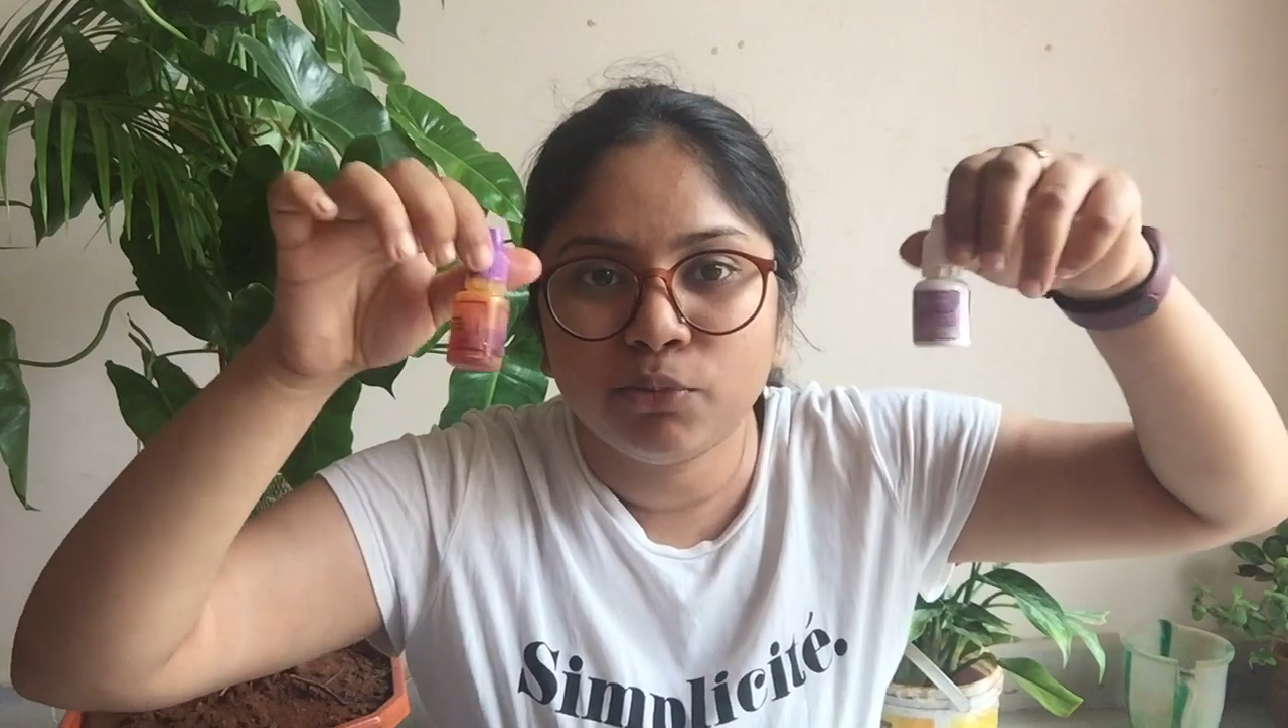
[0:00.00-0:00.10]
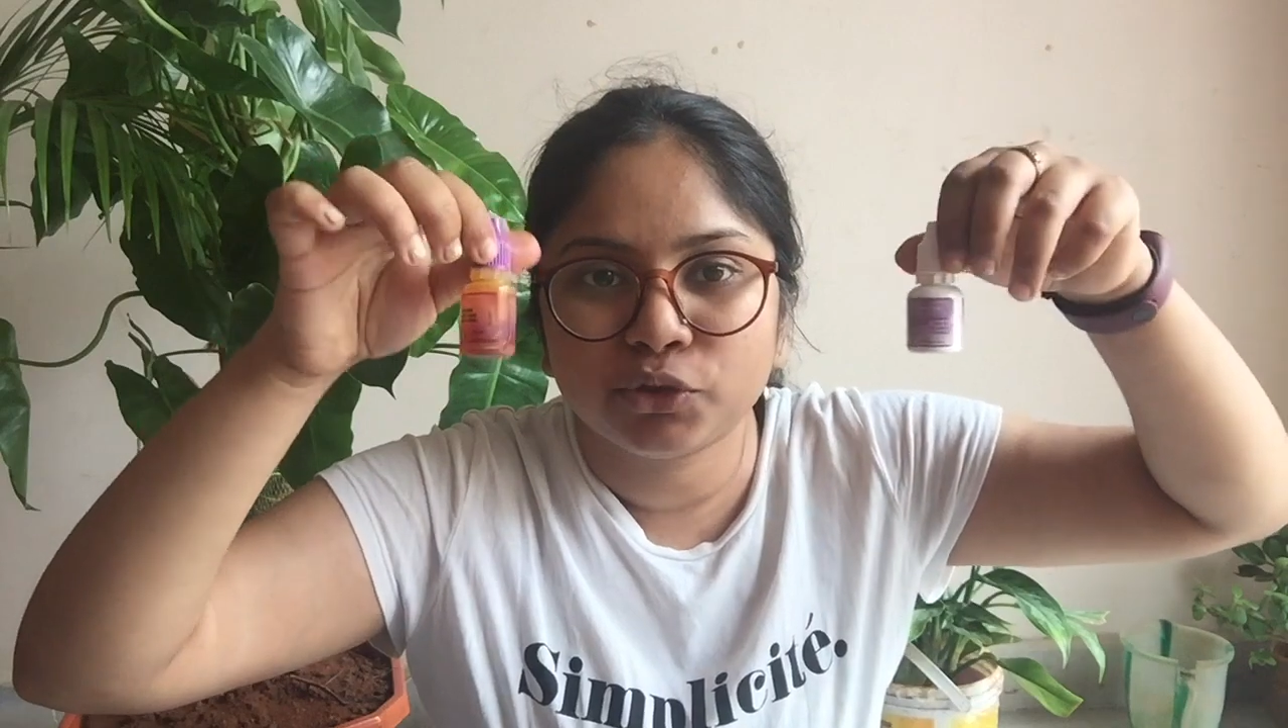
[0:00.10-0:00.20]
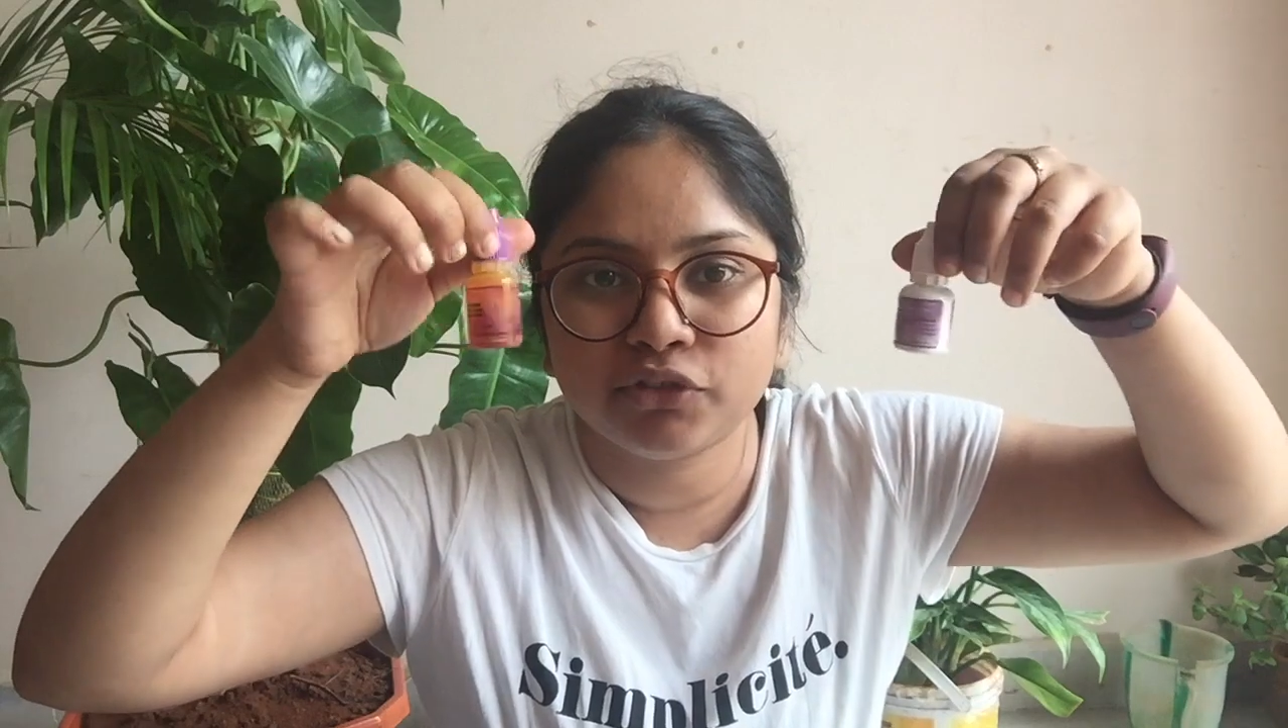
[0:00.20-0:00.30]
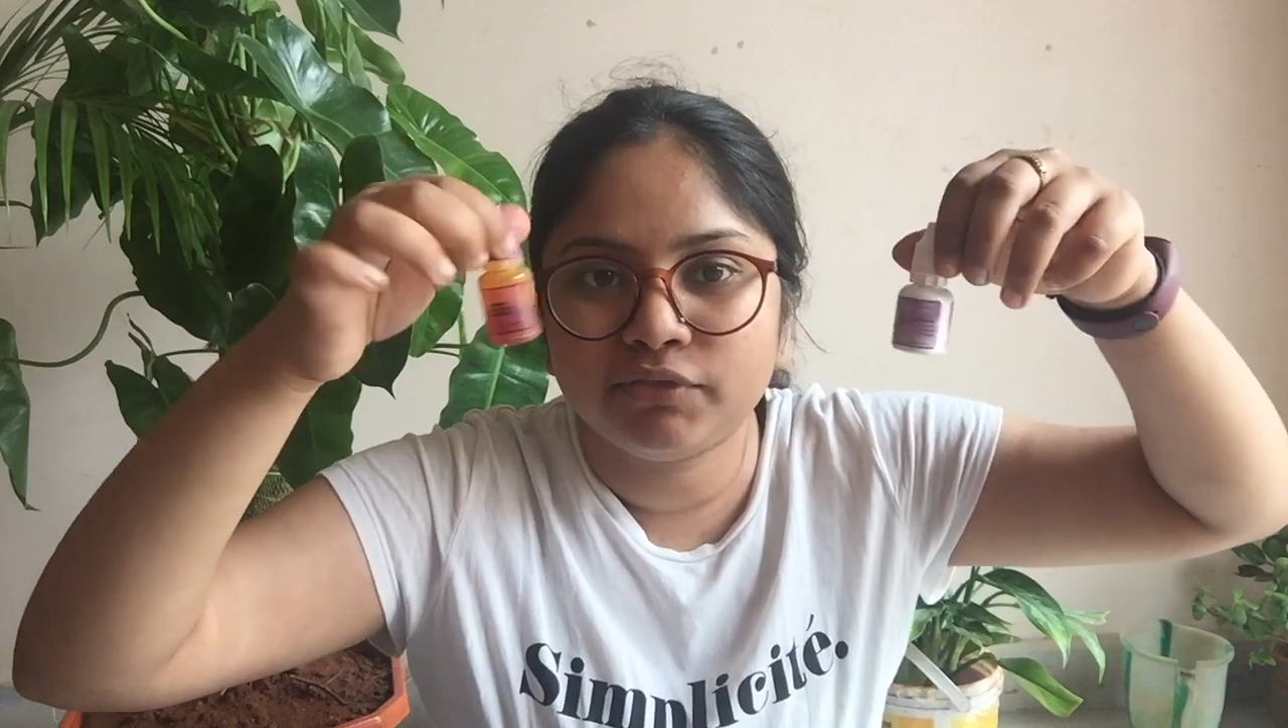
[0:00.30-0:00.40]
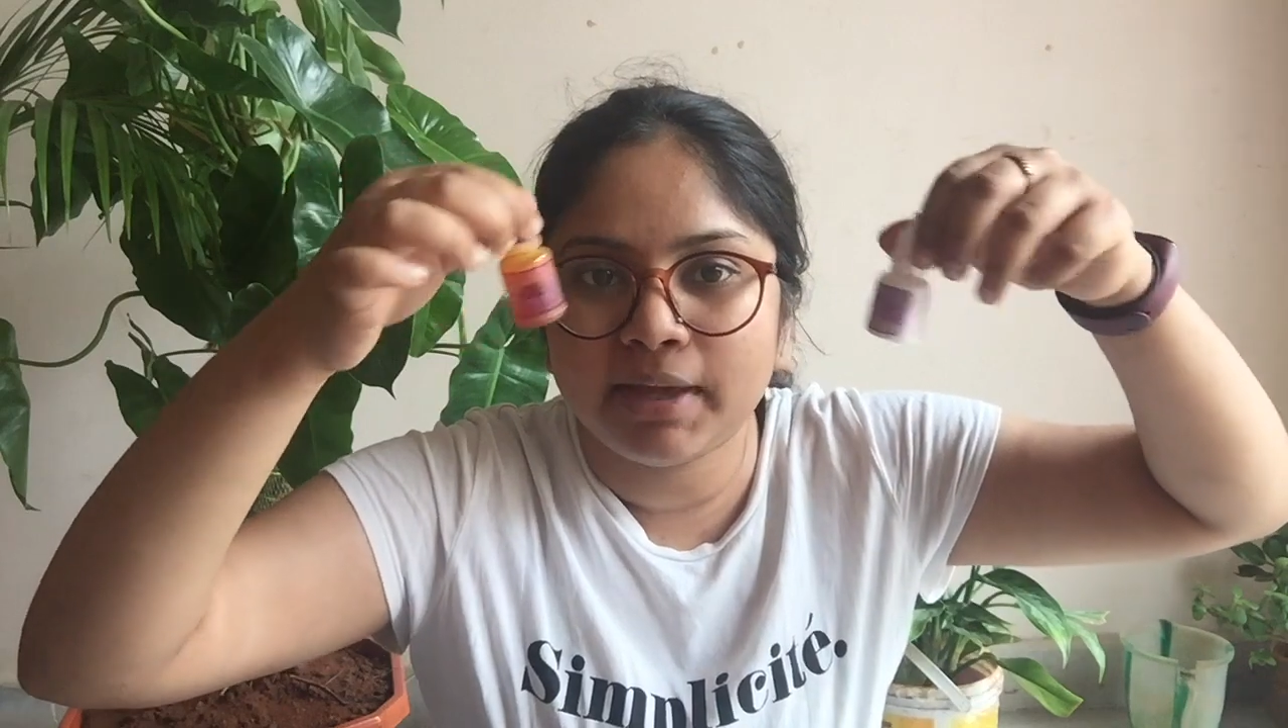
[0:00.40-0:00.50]

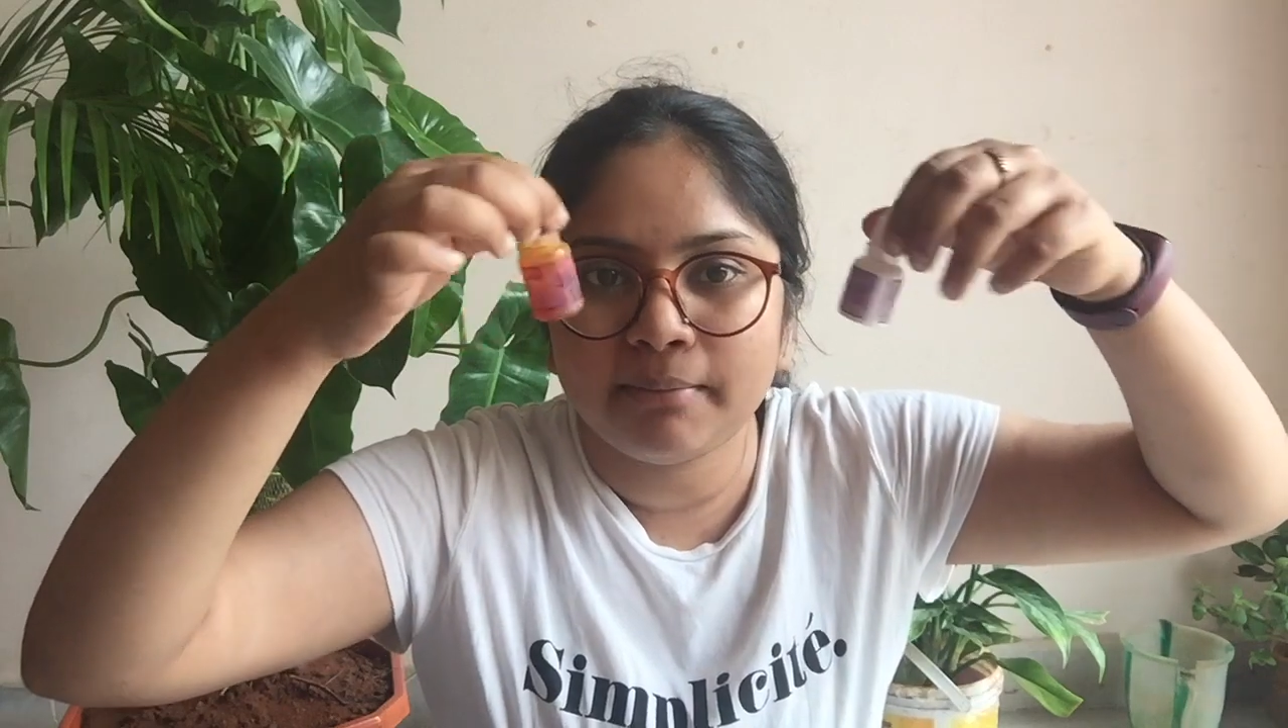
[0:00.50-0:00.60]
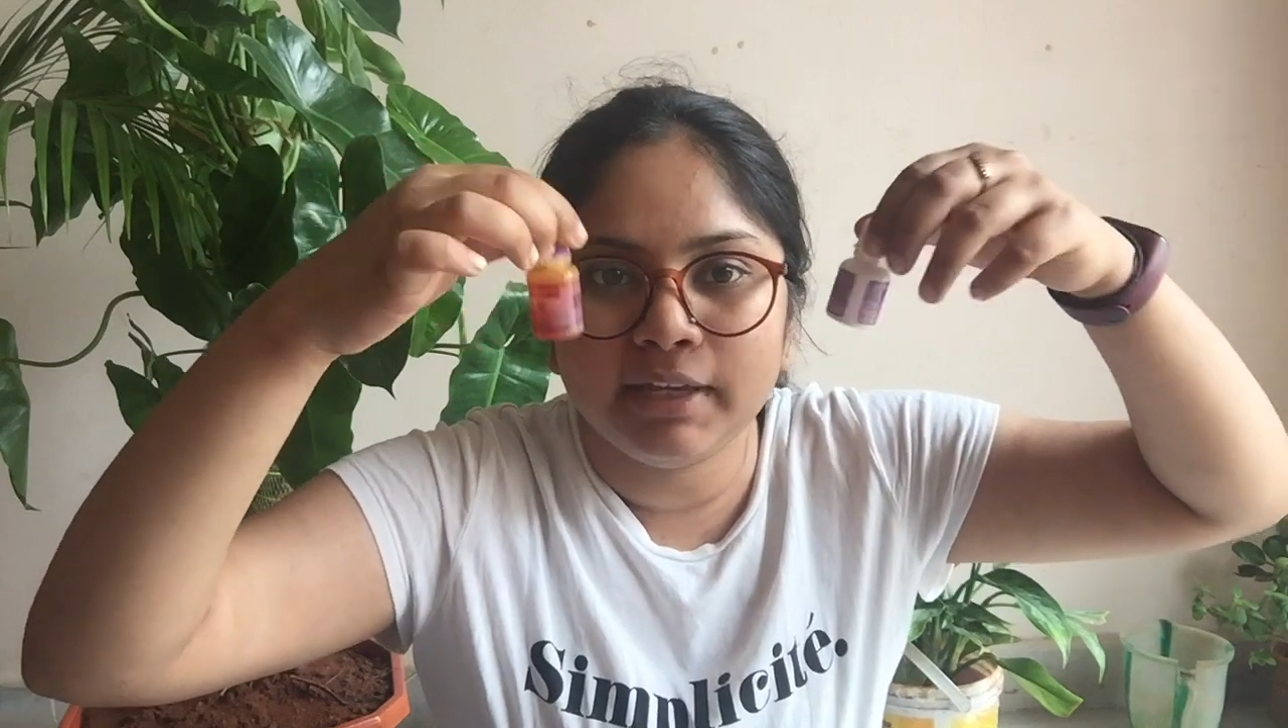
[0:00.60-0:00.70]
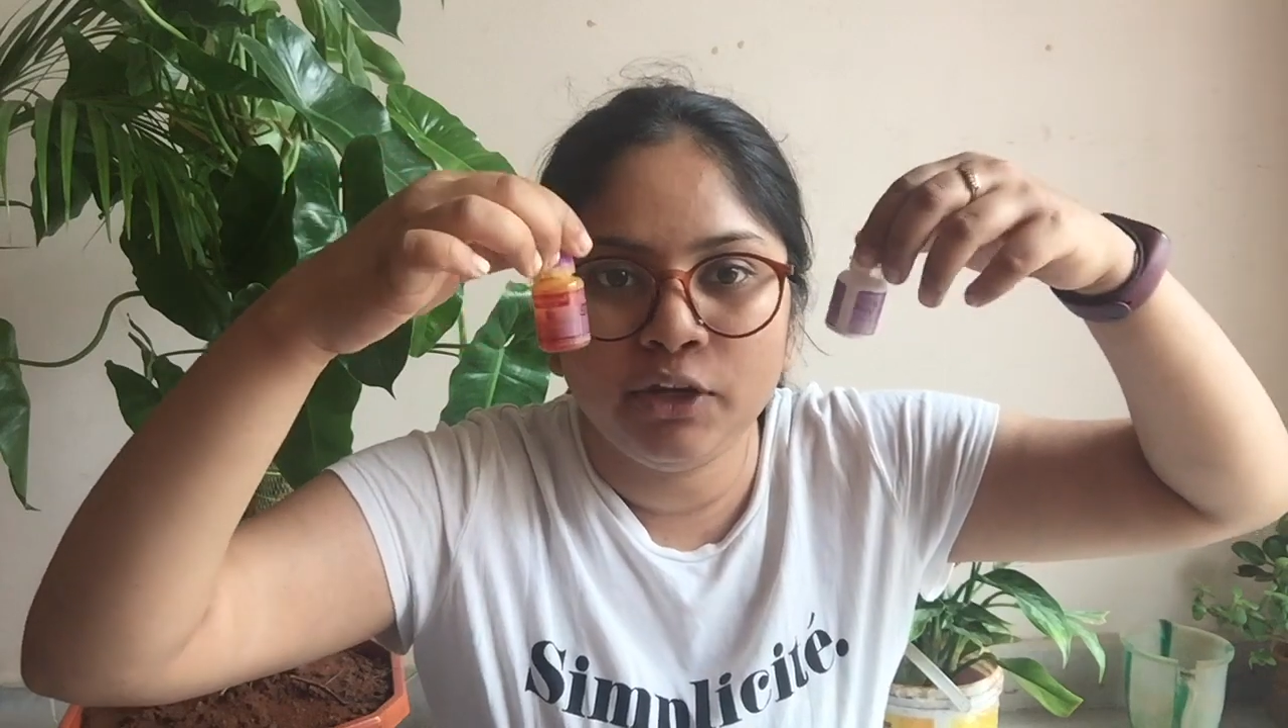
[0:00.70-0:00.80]
both of them